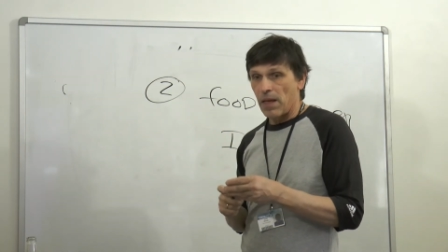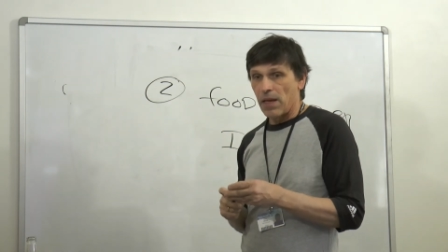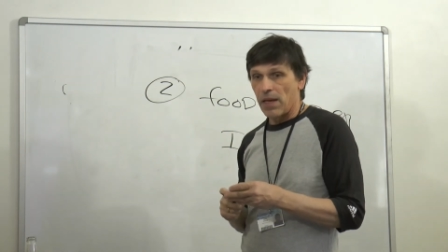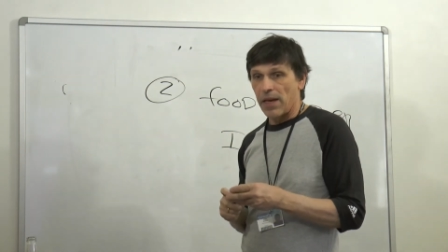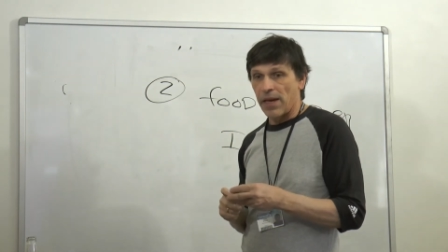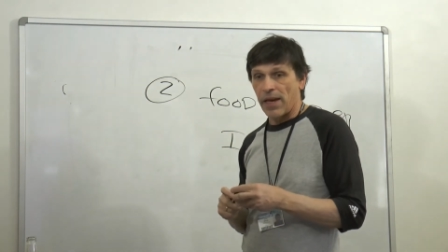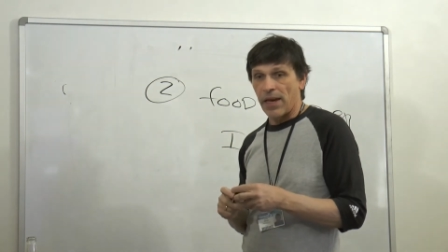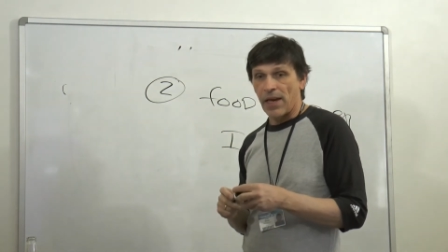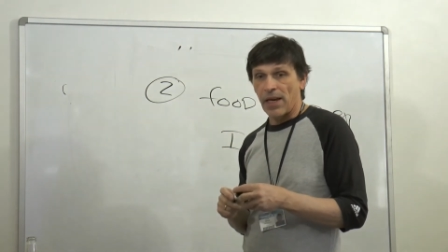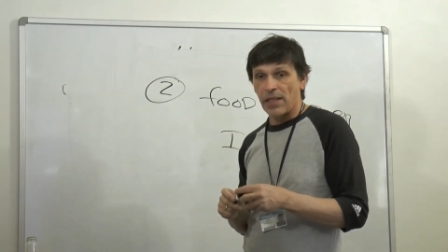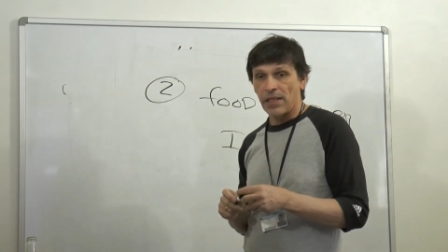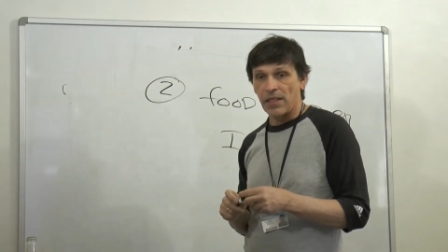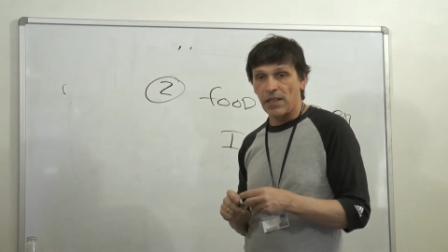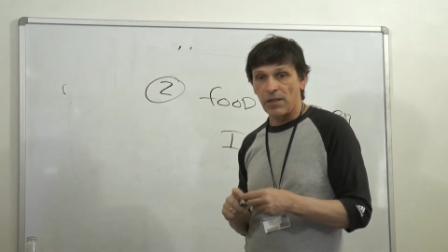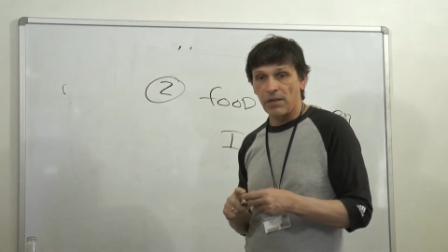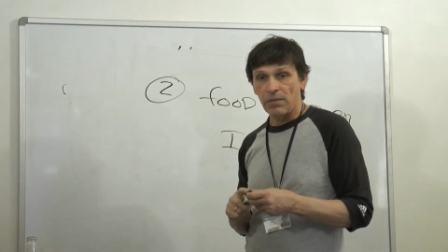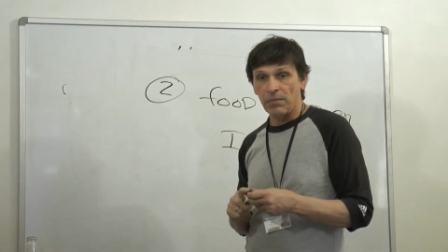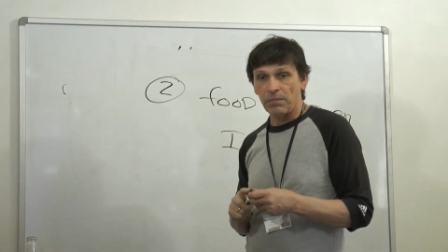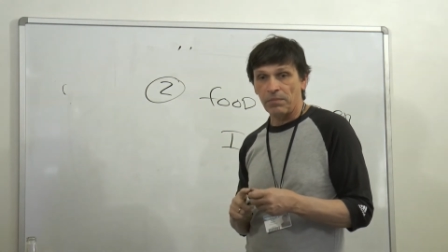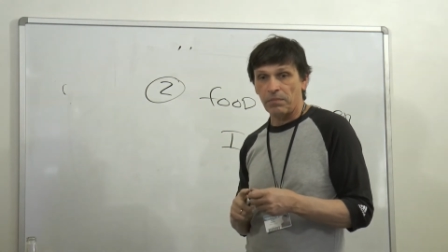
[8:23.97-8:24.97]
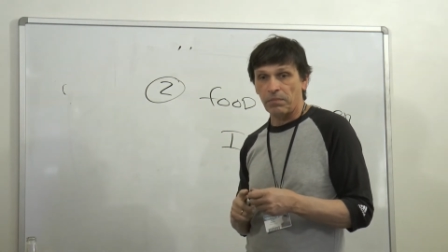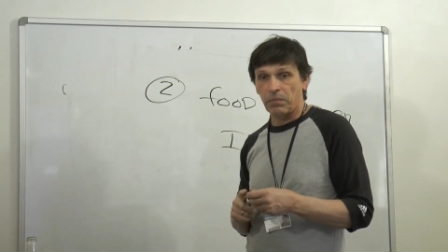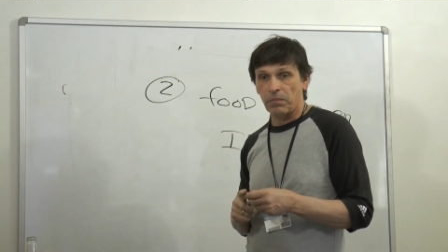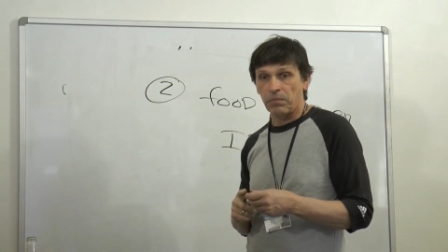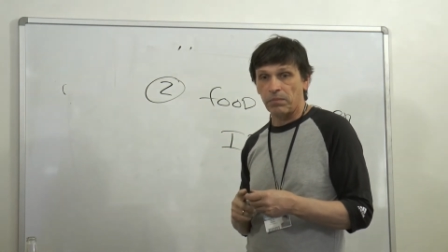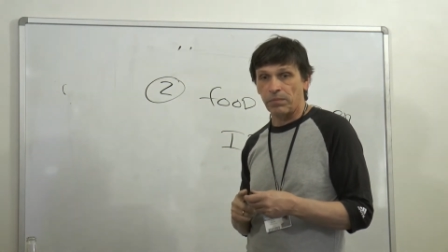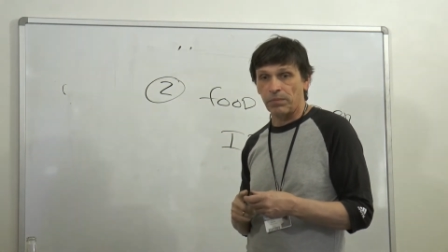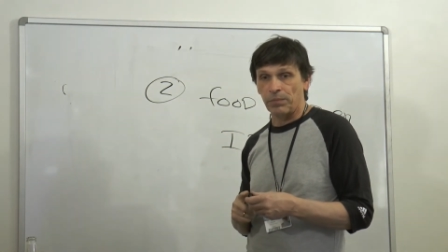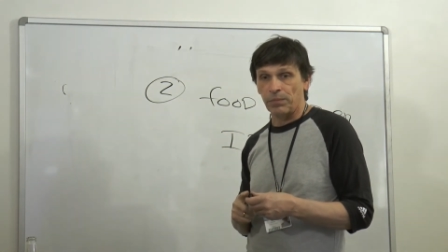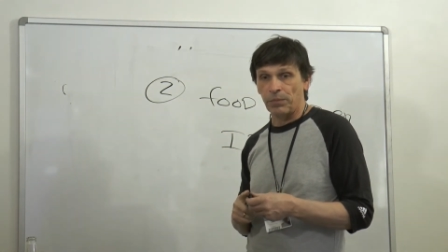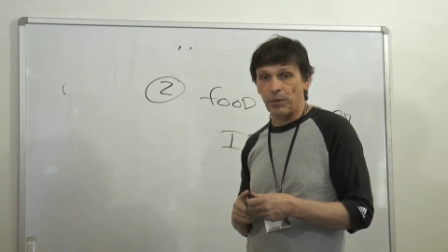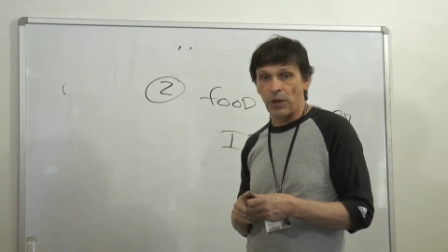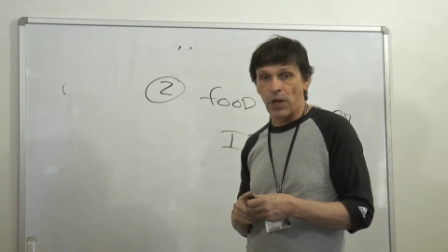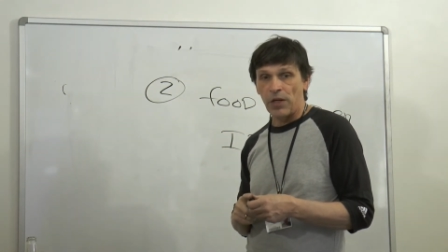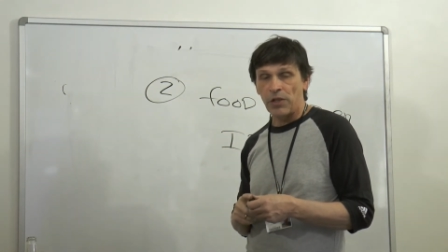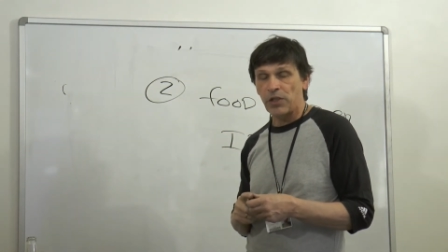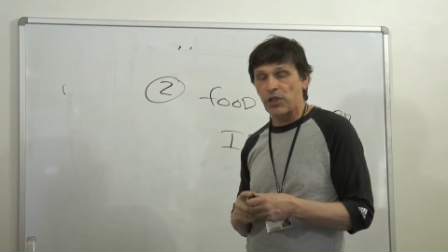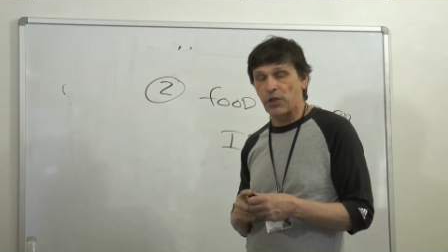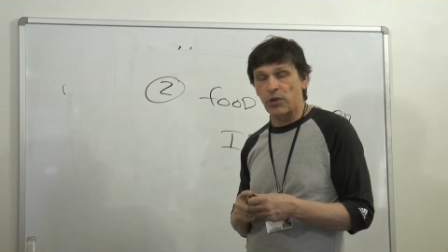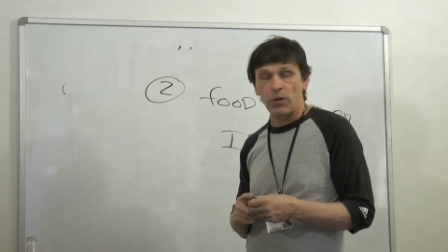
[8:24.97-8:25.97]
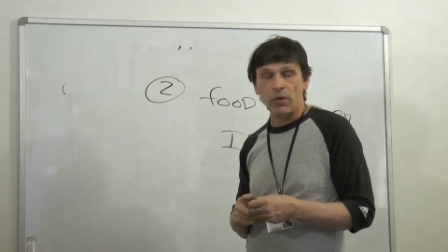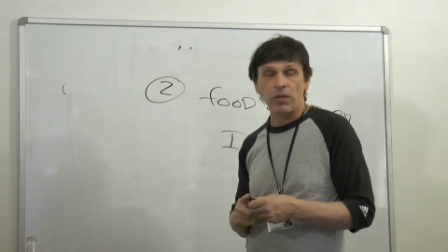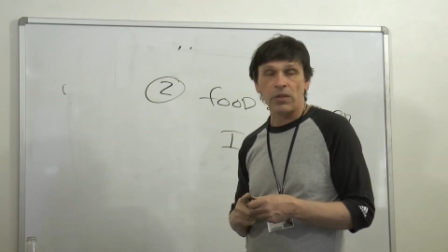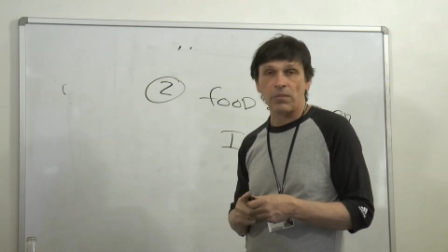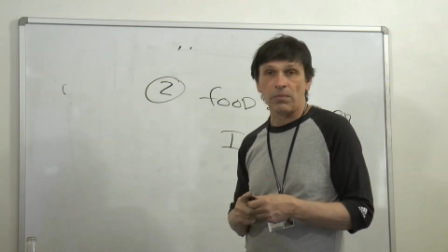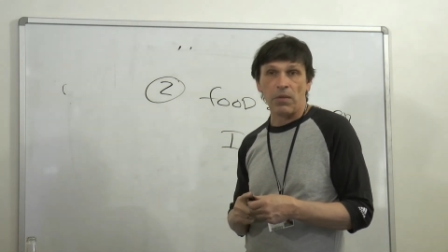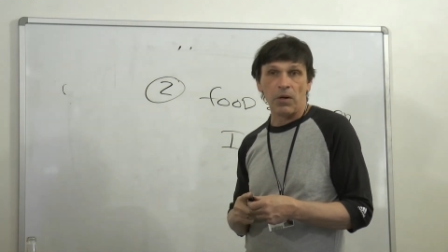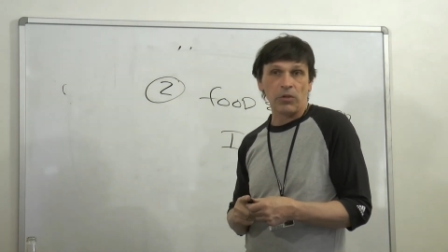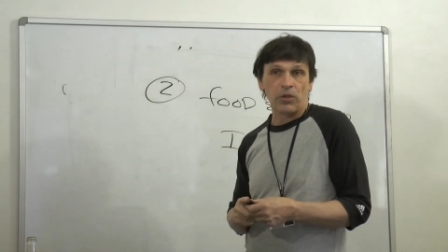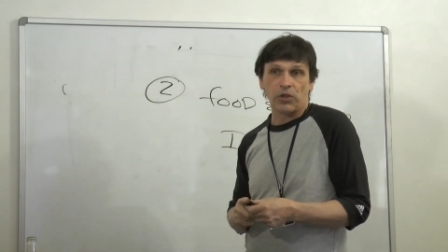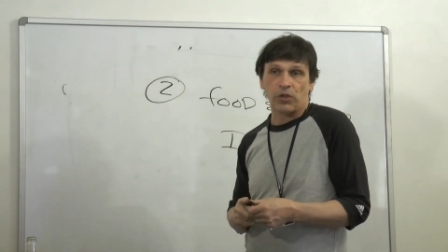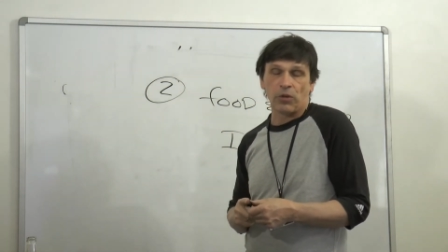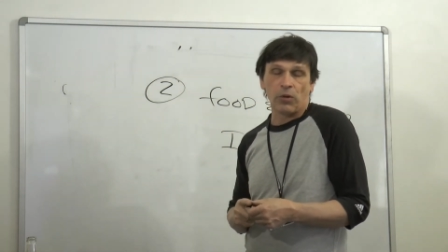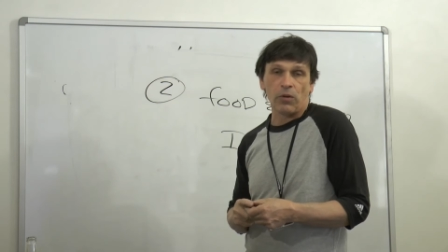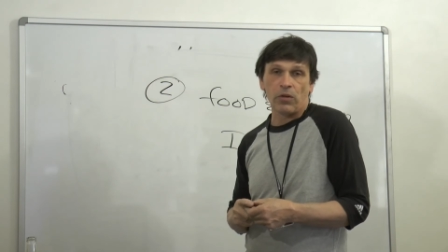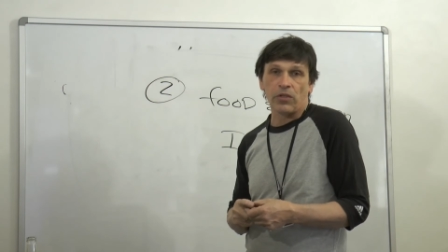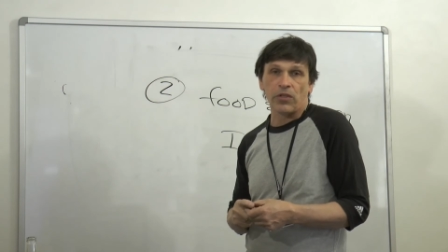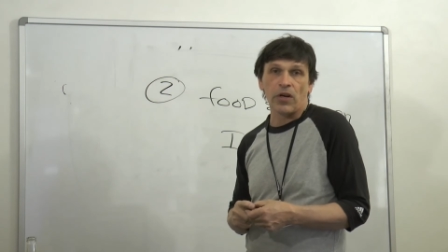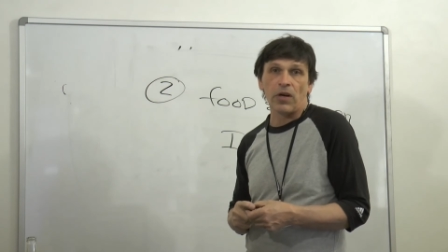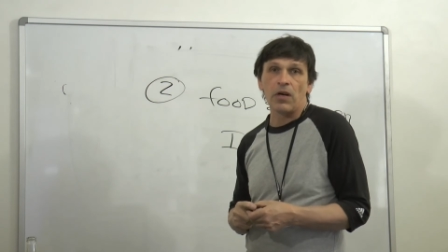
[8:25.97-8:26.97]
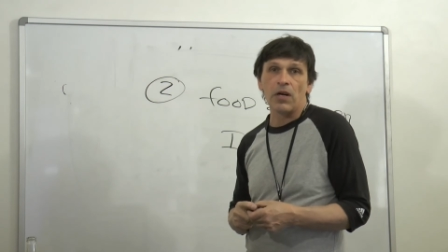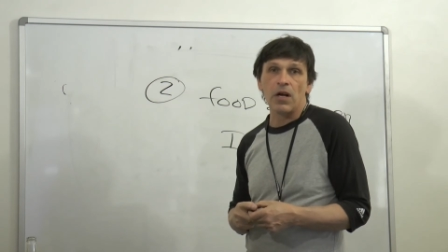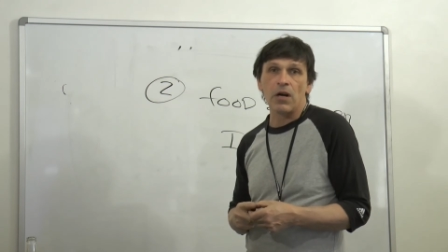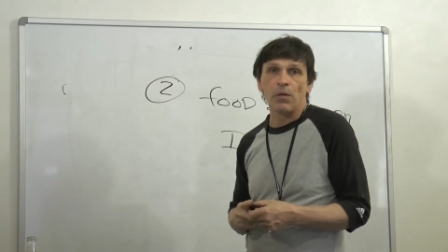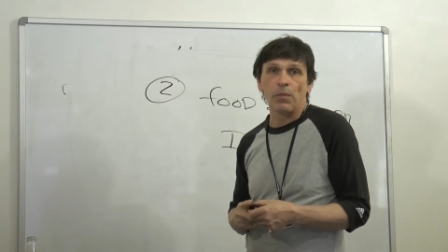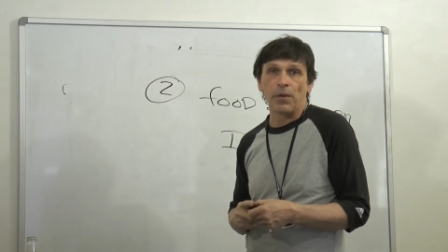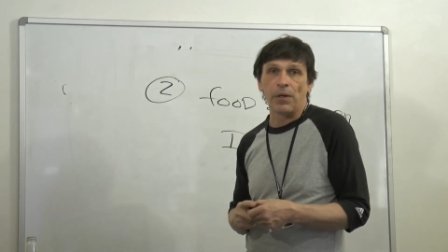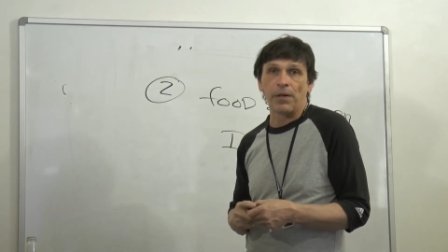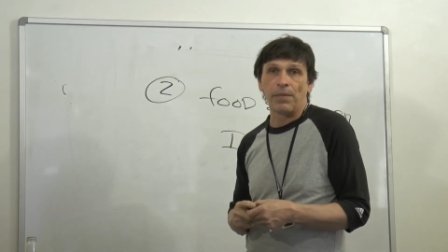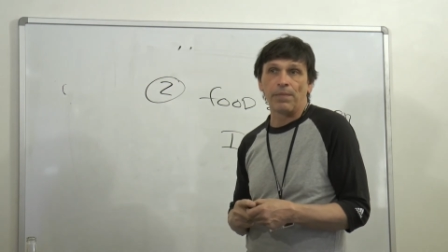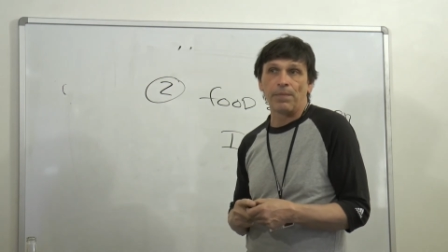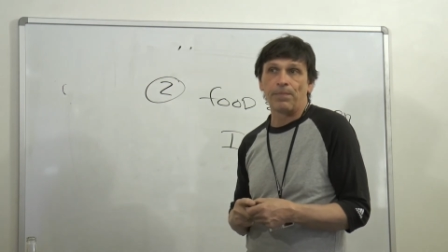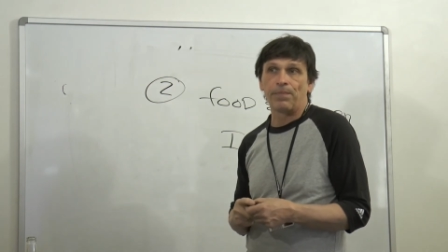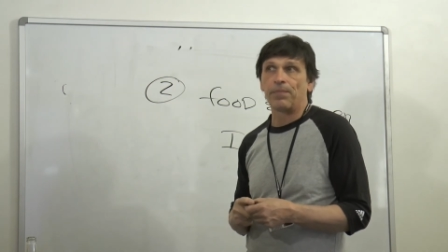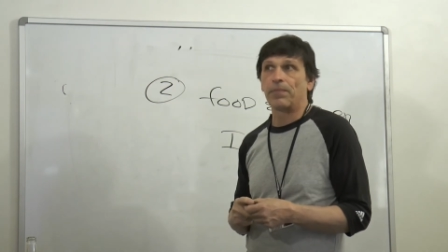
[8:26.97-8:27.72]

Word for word: and you know, a lot of stores, most stores aren't open.